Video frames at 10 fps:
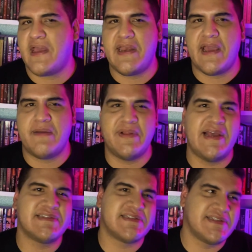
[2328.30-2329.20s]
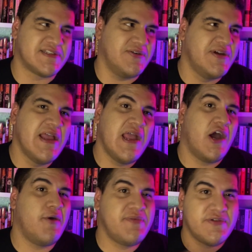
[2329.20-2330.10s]
And I had a blast. So
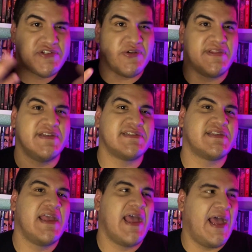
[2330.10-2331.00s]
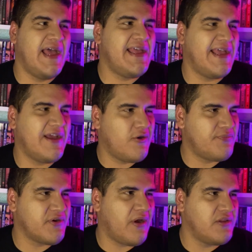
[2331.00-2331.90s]
hope you enjoyed this. I
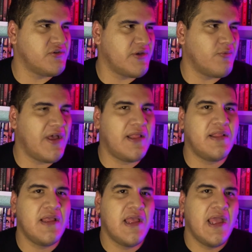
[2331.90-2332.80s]
hope you're all doing well.